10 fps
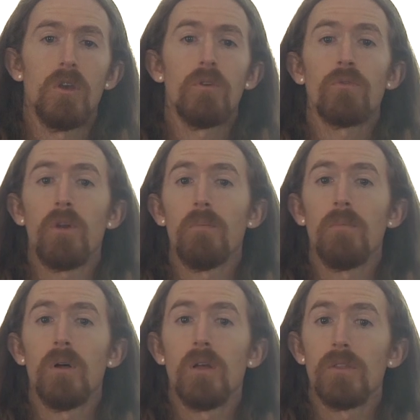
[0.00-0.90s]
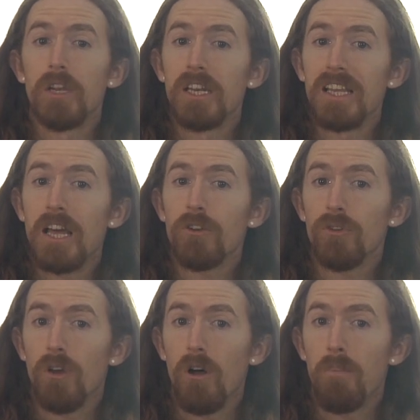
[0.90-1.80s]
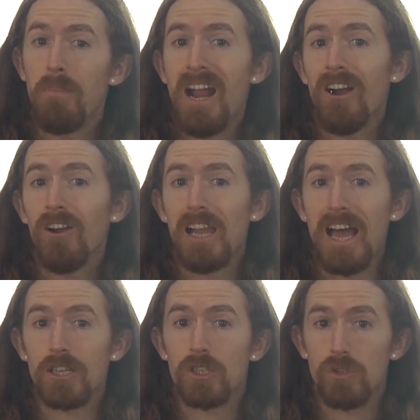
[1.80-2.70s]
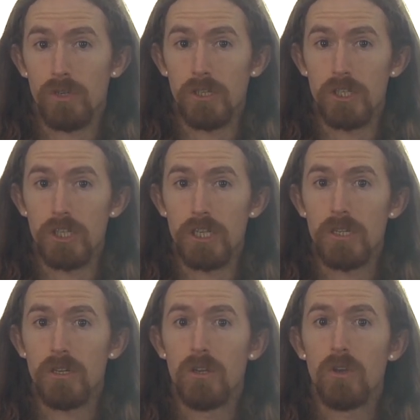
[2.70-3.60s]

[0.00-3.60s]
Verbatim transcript: From the Neanderthal Parallax trilogy,